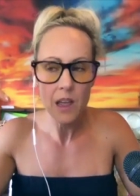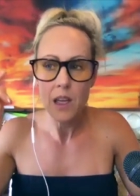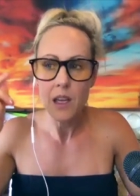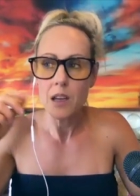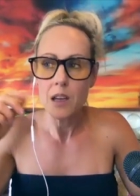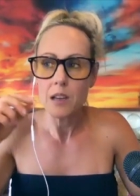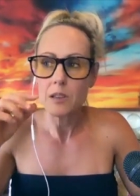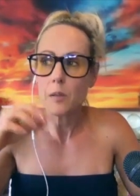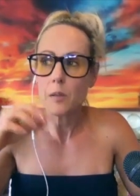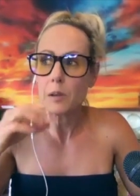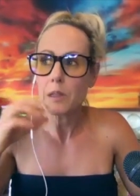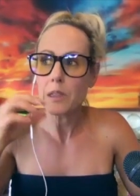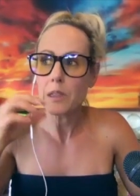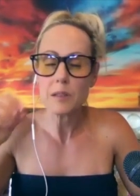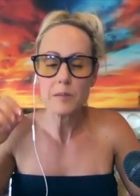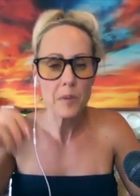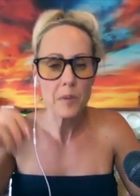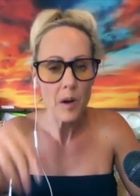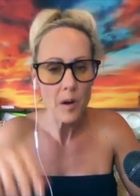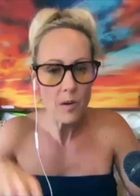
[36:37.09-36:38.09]
So in this
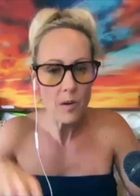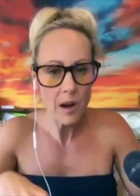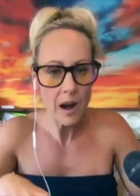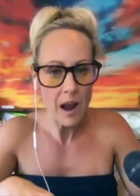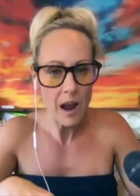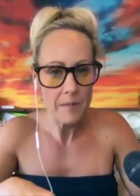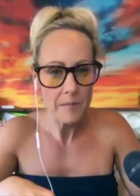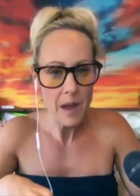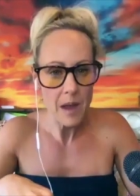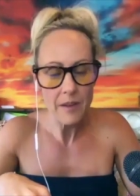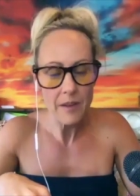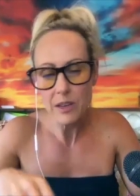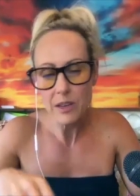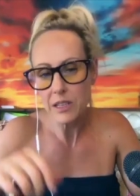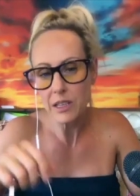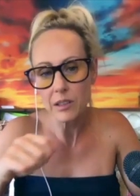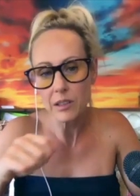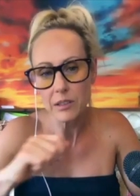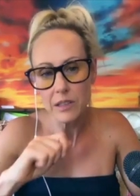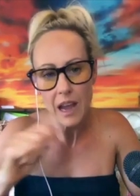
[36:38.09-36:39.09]
program, every
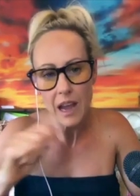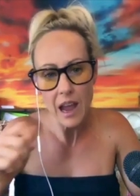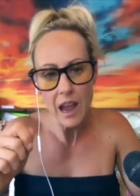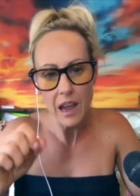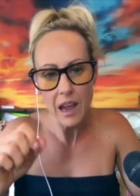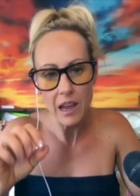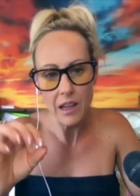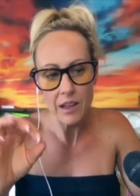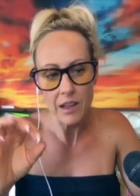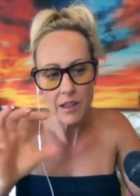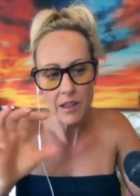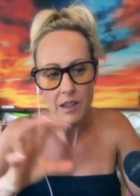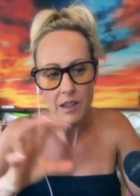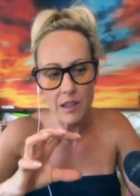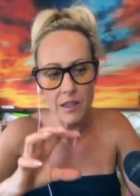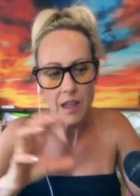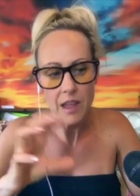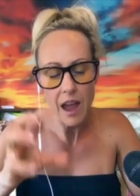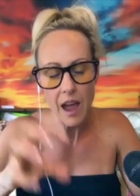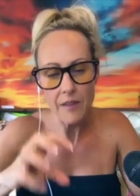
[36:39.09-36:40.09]
single day,
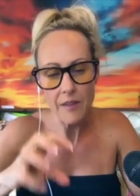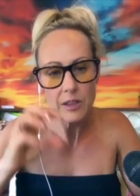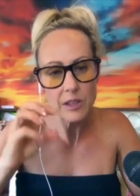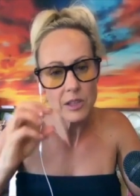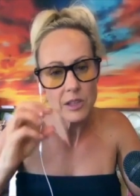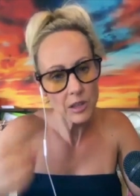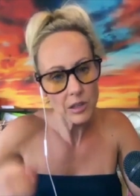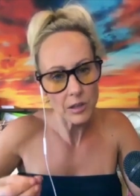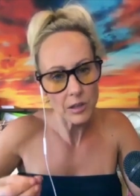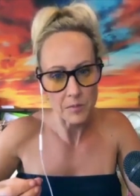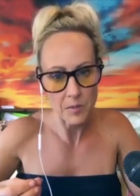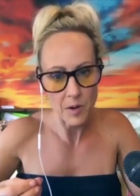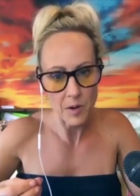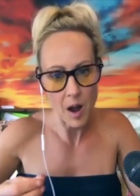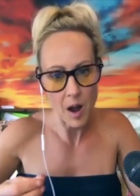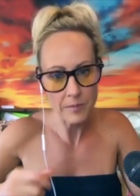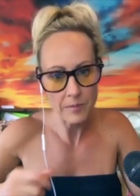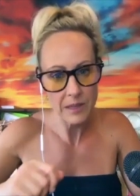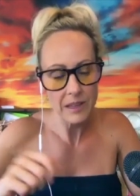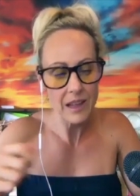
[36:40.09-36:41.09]
they have a journal
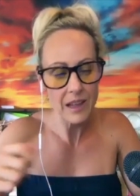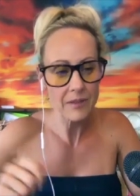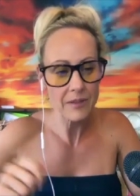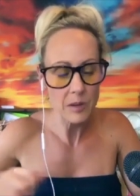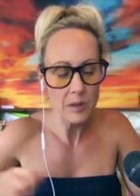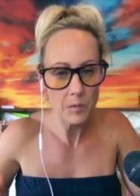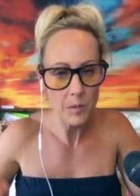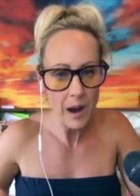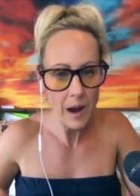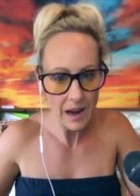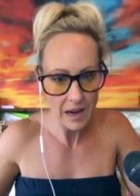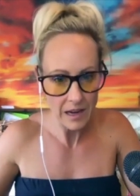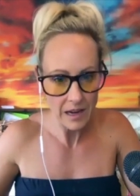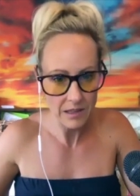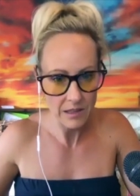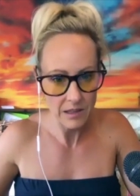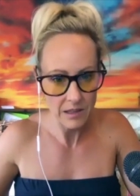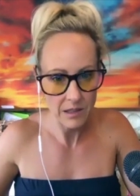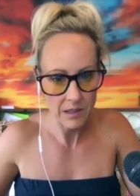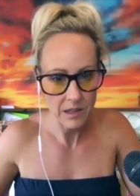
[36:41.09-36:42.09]
prompt and they have to write
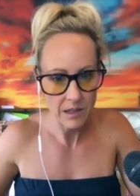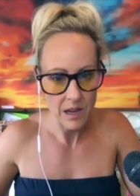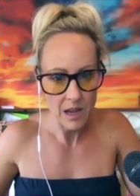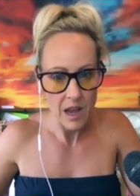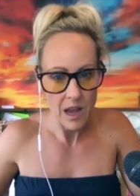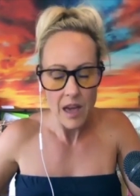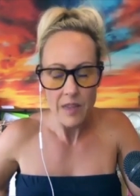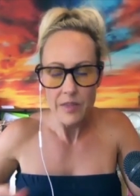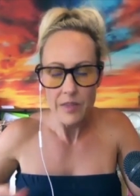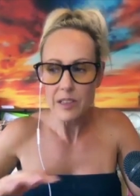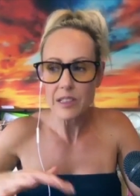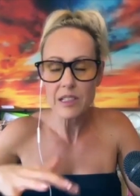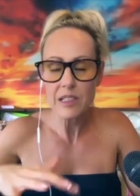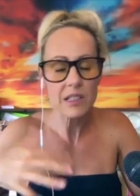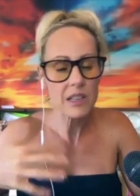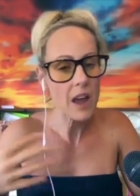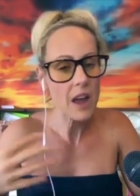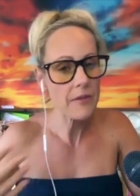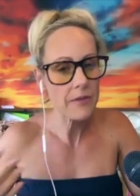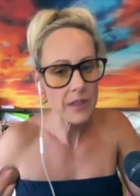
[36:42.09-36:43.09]
the
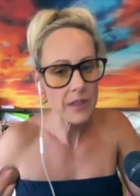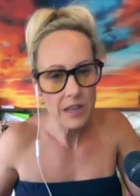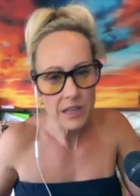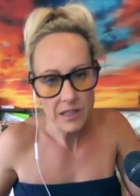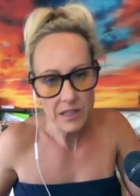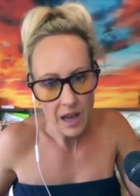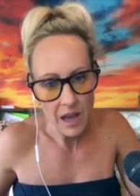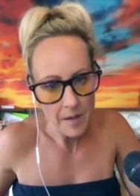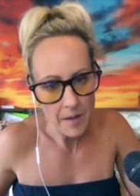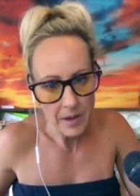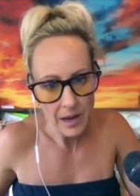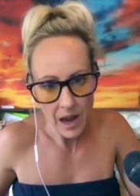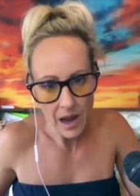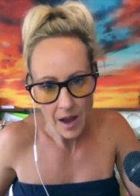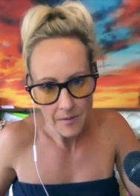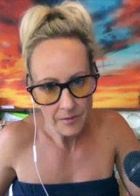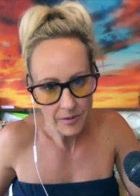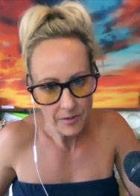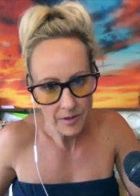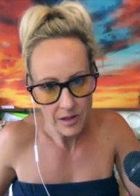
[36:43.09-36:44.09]
stuff that is coming
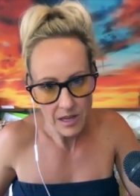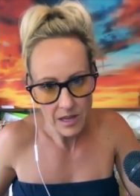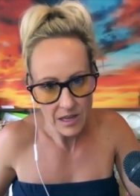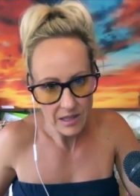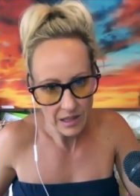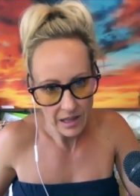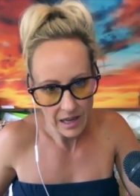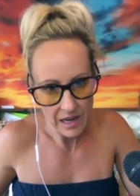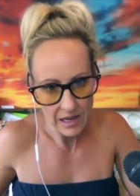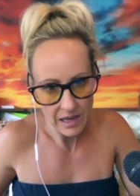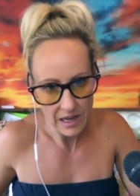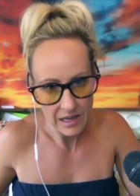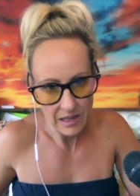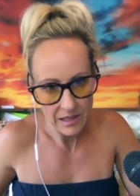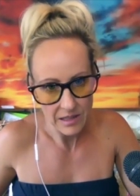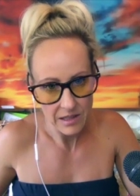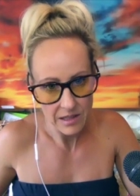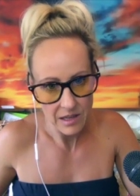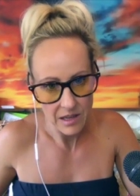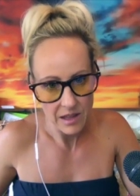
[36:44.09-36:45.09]
up for these
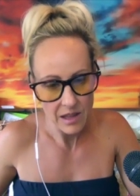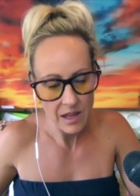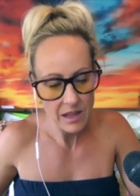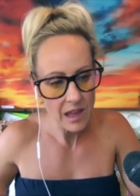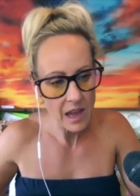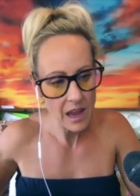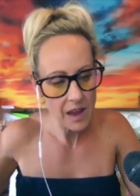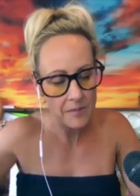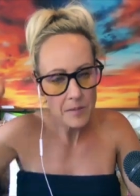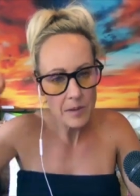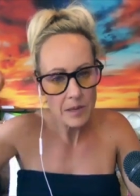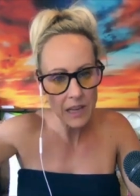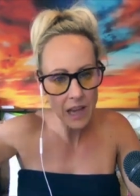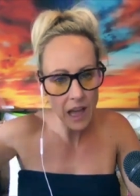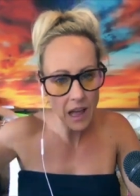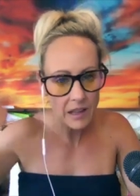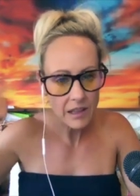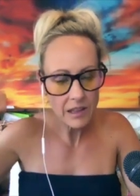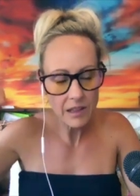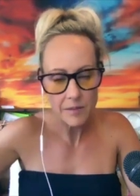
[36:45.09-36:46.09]
ladies that they have been
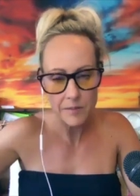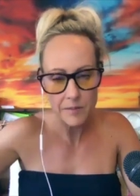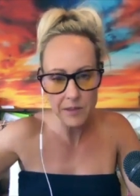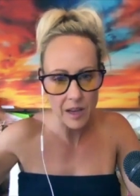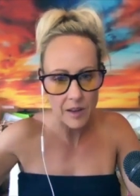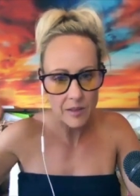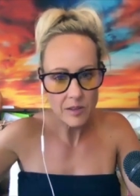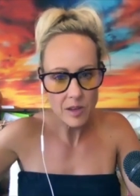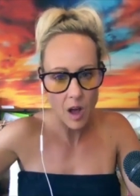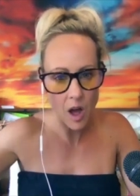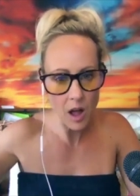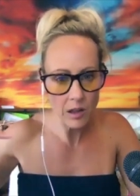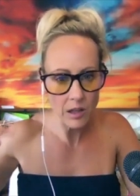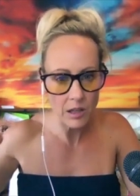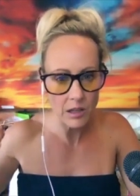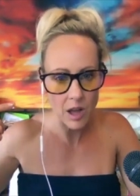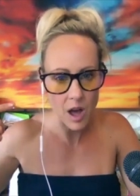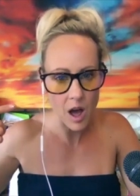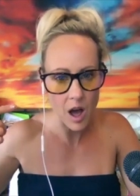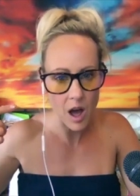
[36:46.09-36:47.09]
telling themselves all
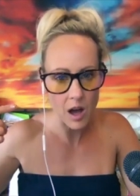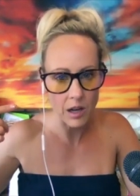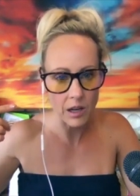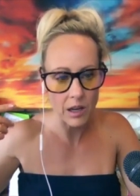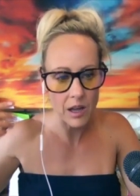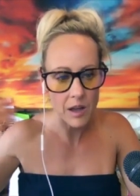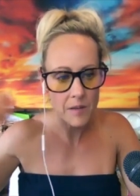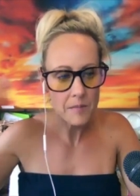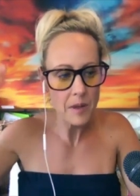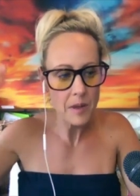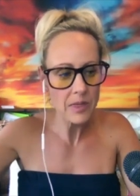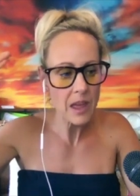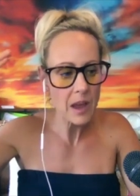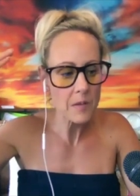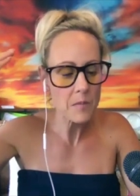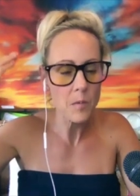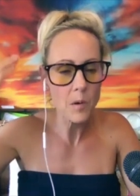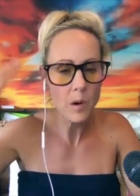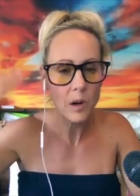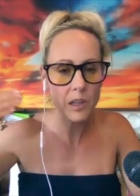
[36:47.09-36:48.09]
along, but they
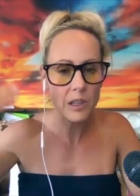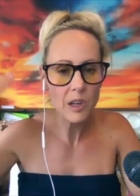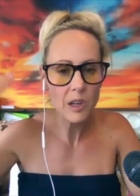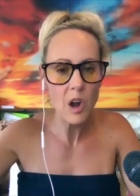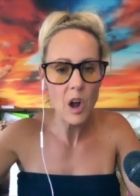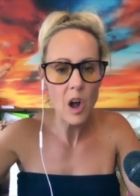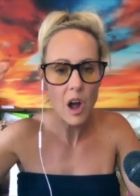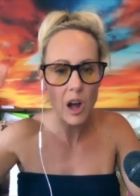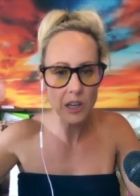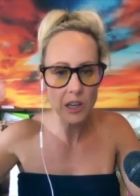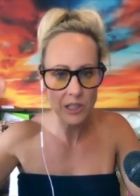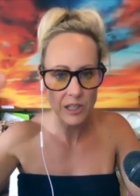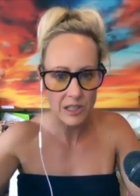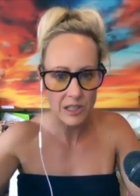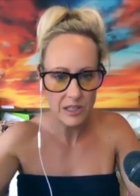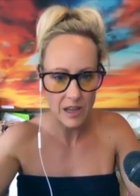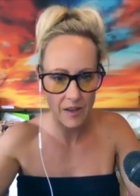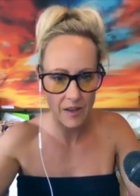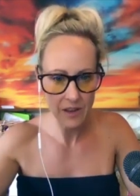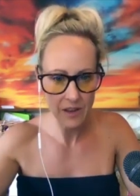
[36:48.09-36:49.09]
weren't
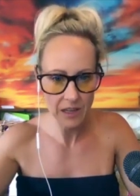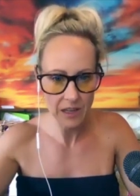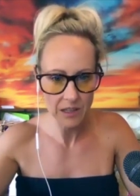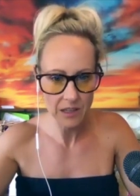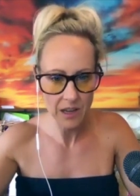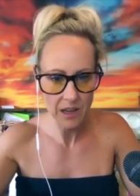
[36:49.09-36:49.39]
conscious of it,